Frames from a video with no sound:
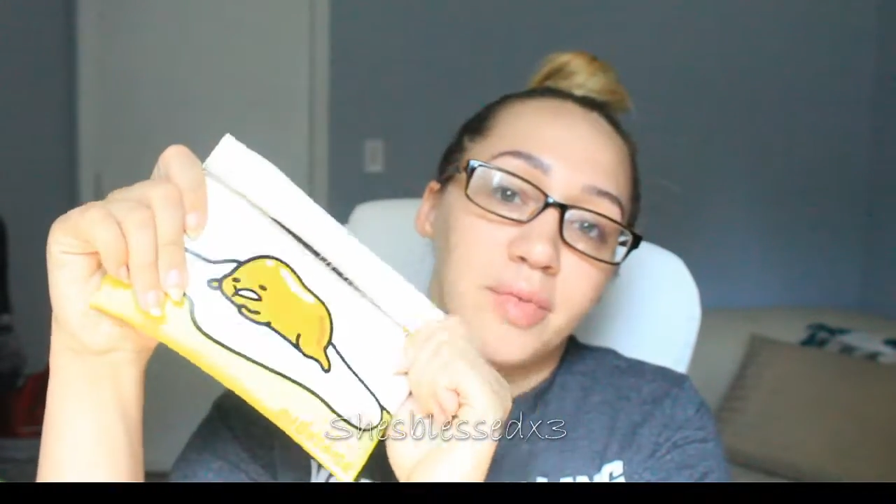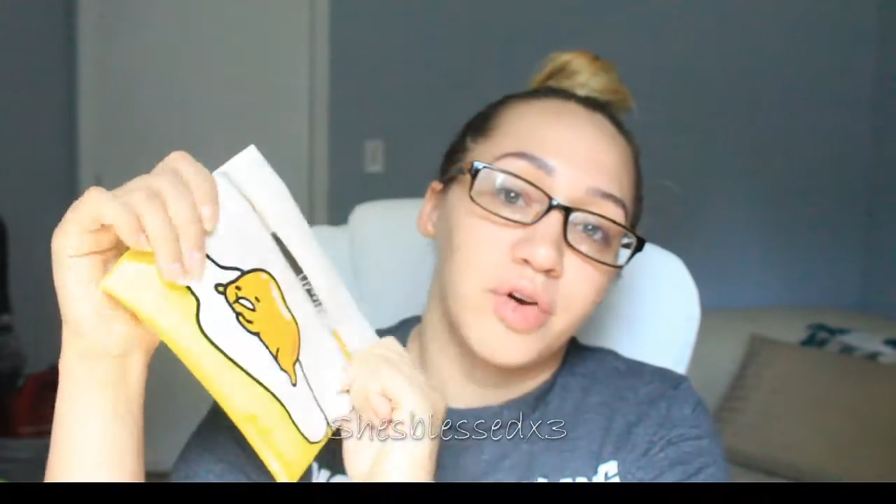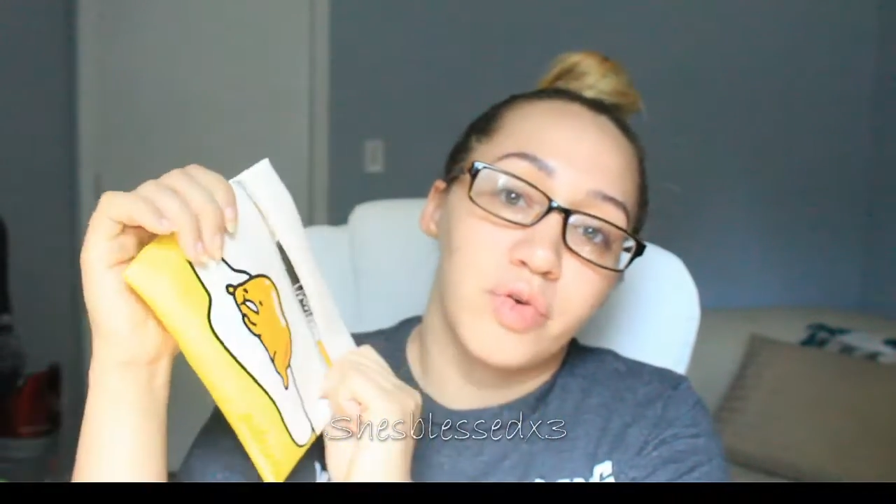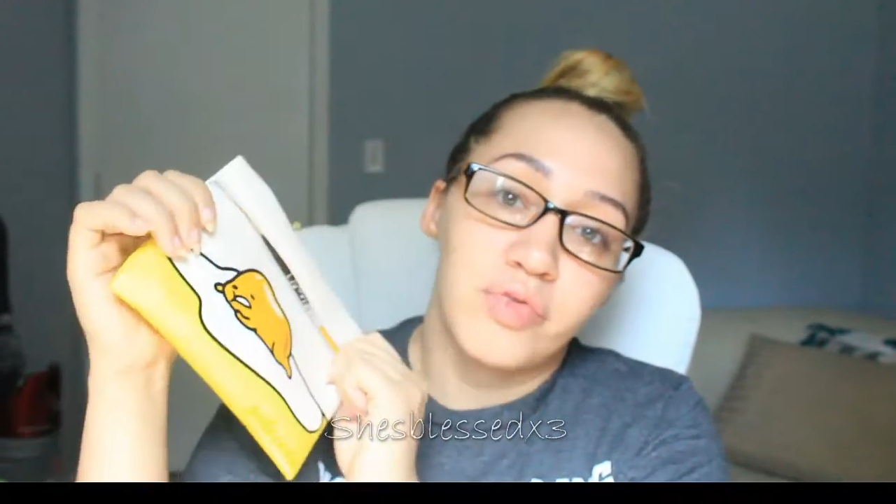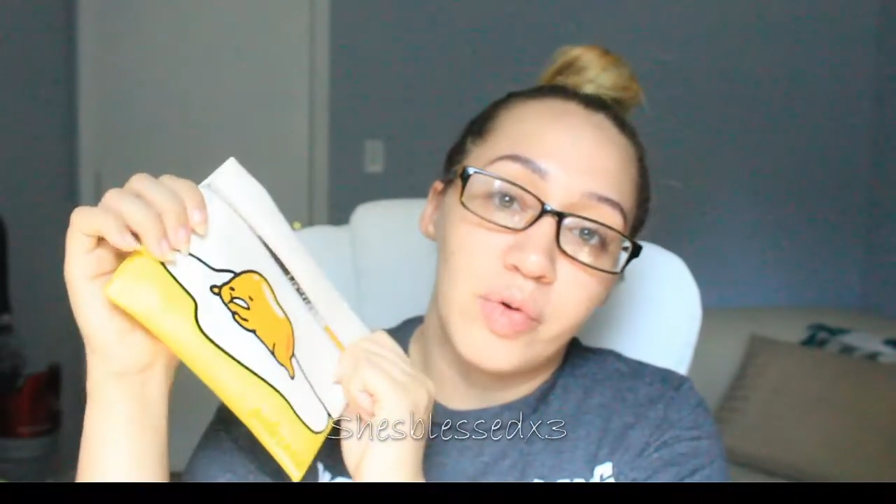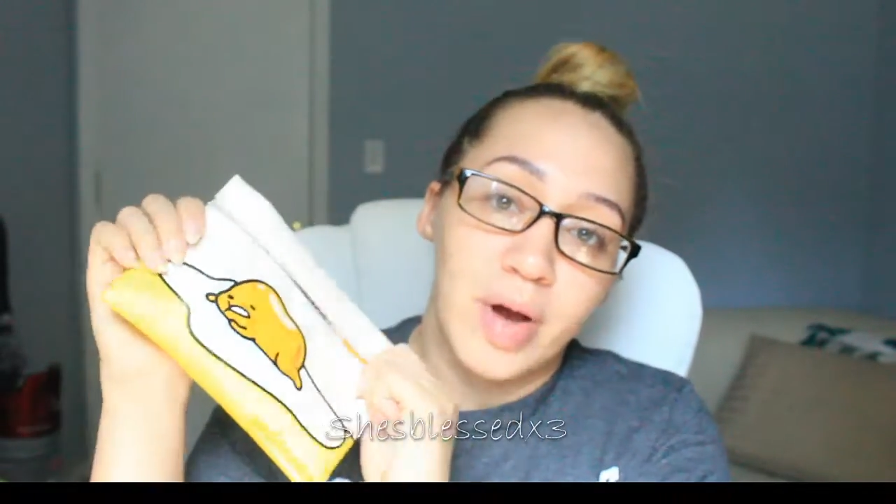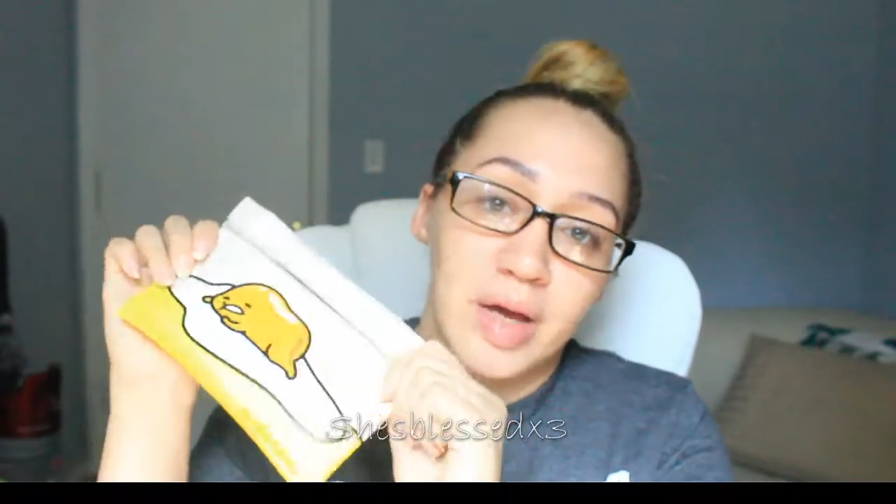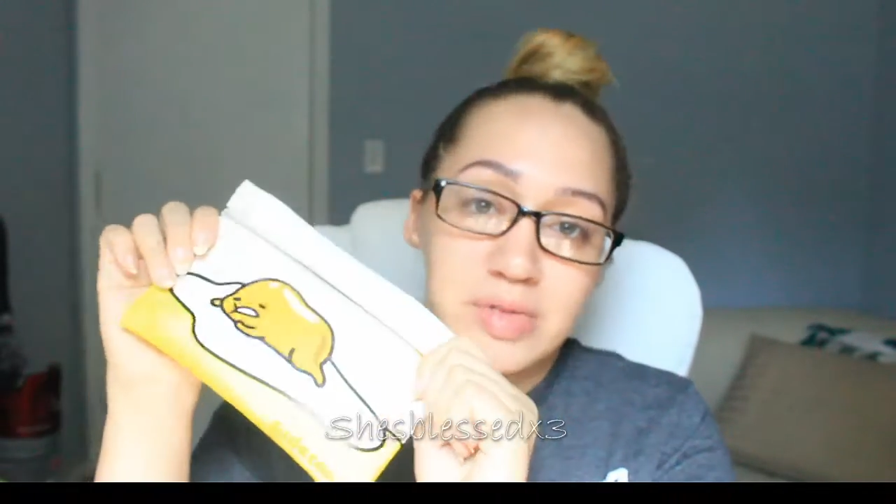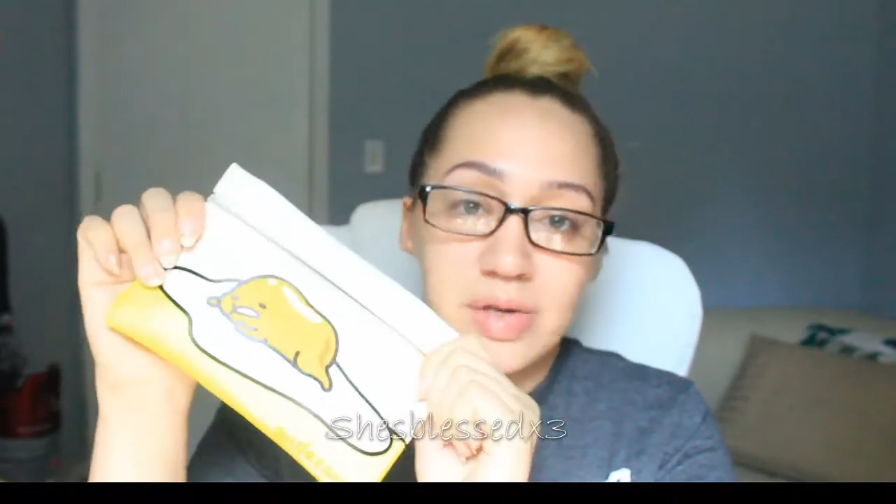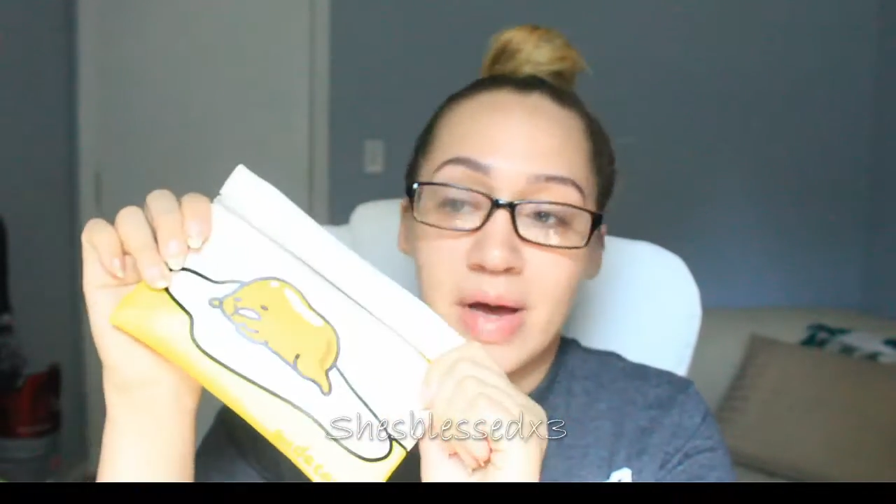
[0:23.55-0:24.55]
I'm gonna review my
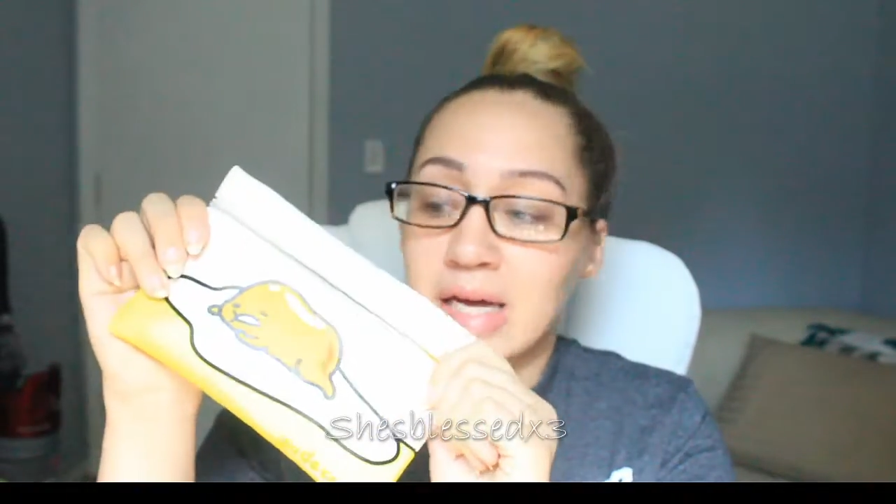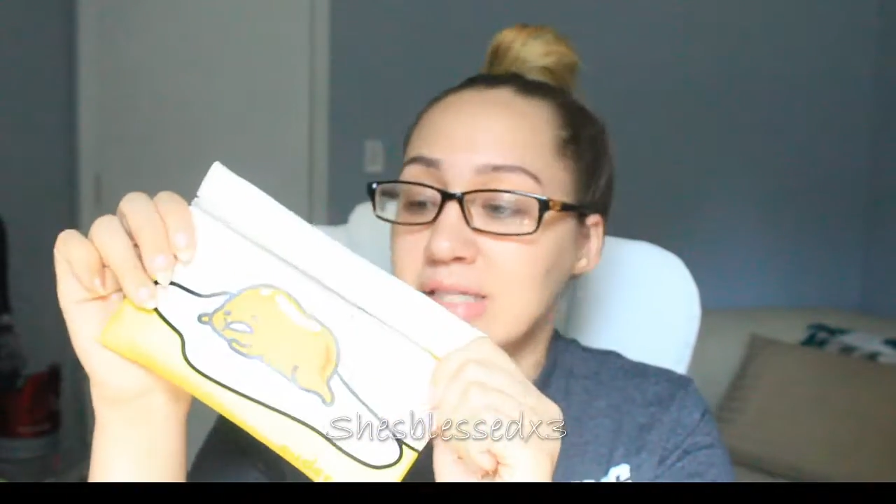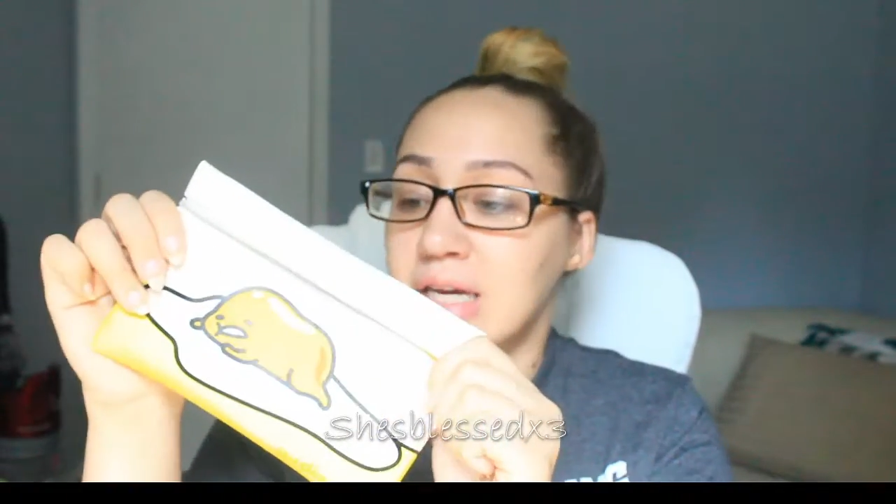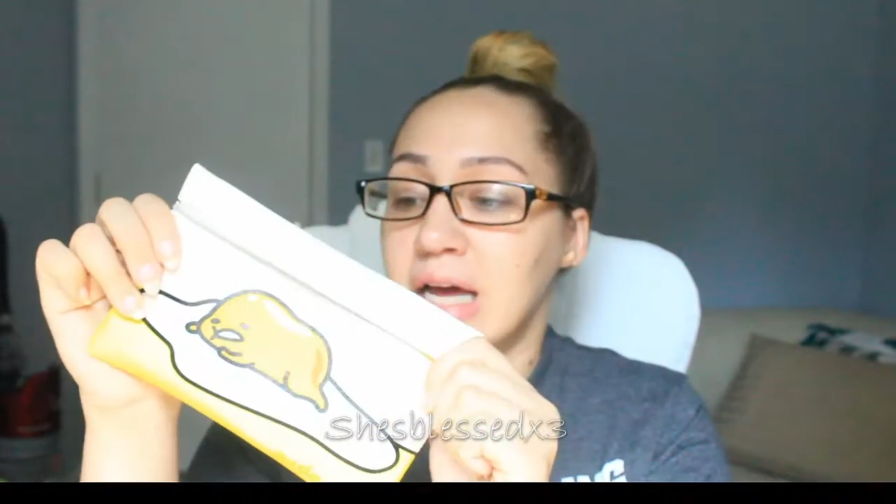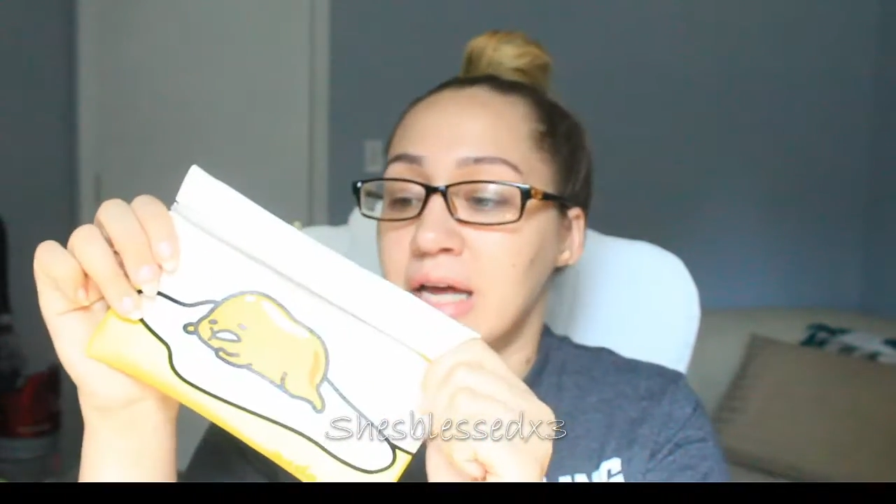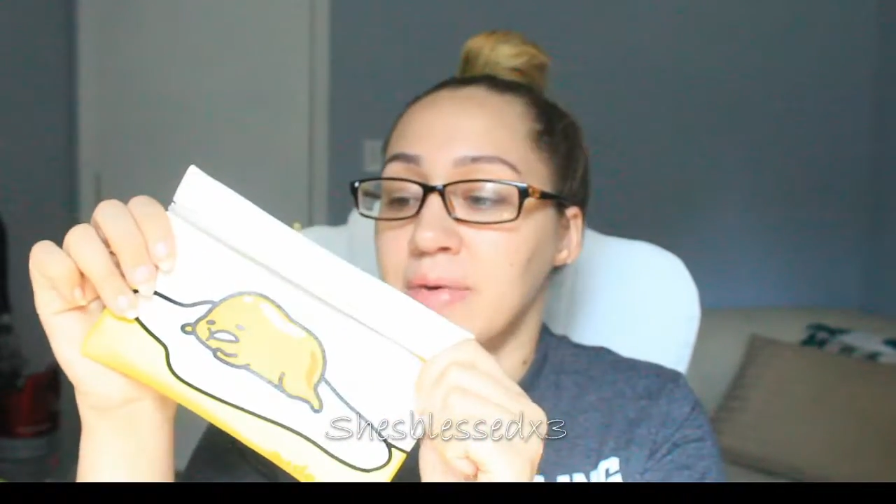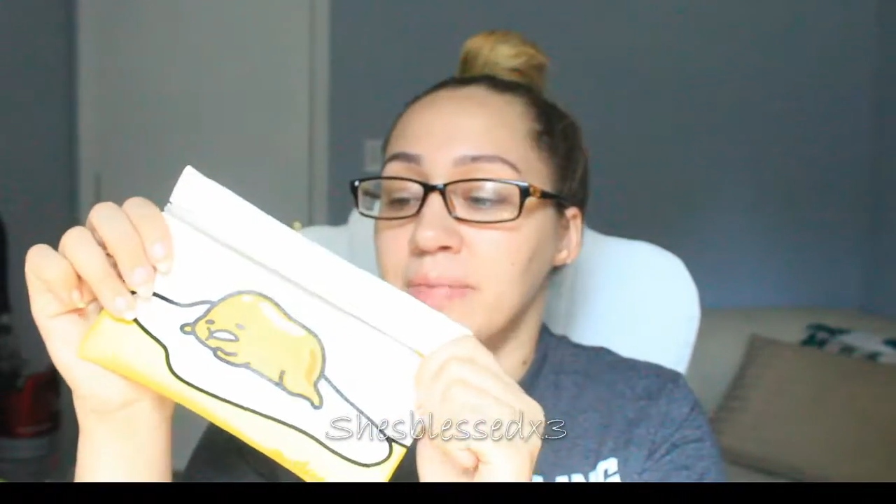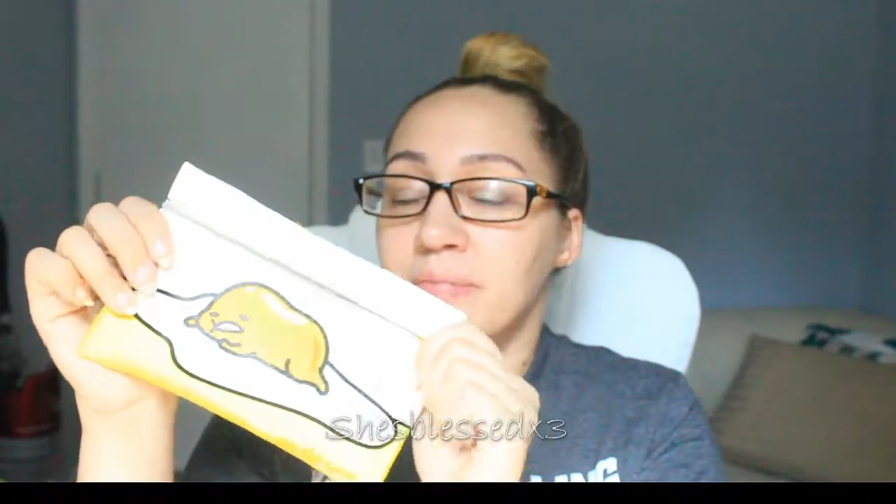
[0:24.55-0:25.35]
Ipsy bag today.